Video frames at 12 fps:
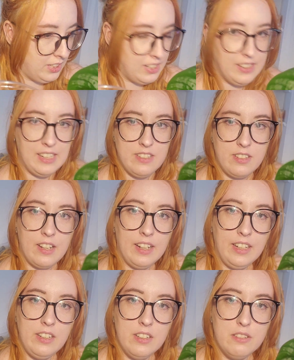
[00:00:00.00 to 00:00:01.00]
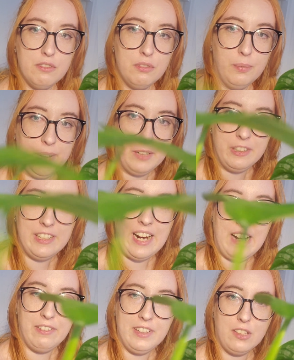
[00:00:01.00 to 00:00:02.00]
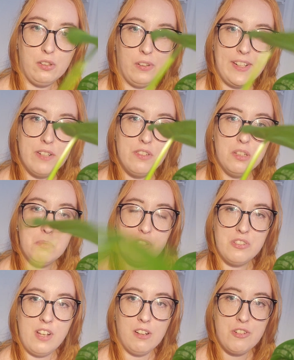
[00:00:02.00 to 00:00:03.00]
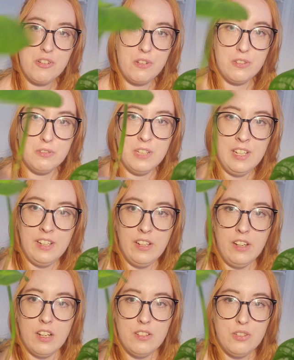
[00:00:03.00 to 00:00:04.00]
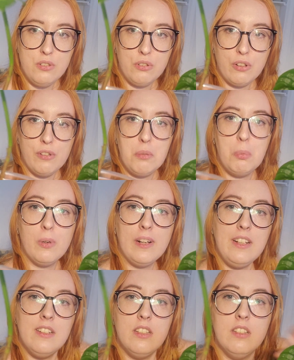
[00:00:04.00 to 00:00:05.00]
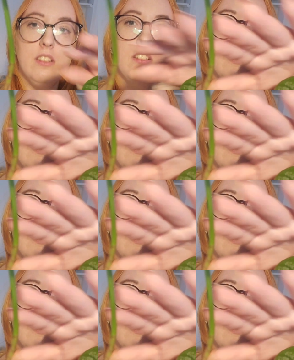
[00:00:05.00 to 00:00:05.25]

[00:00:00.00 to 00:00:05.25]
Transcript: And that's kind of where we're at with the Gloriosums. There's also a new growth point